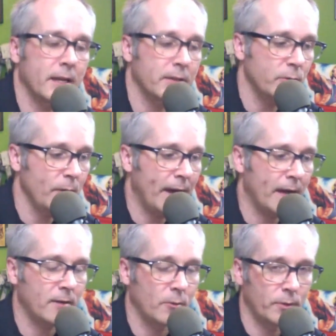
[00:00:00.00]
And you
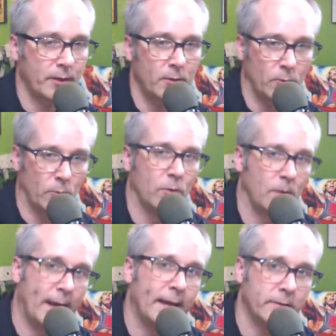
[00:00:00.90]
had a really
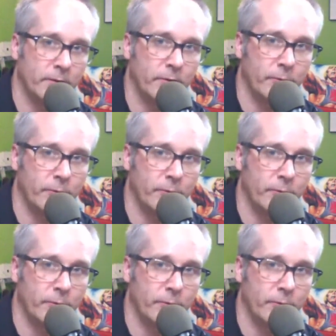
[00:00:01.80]
cool lens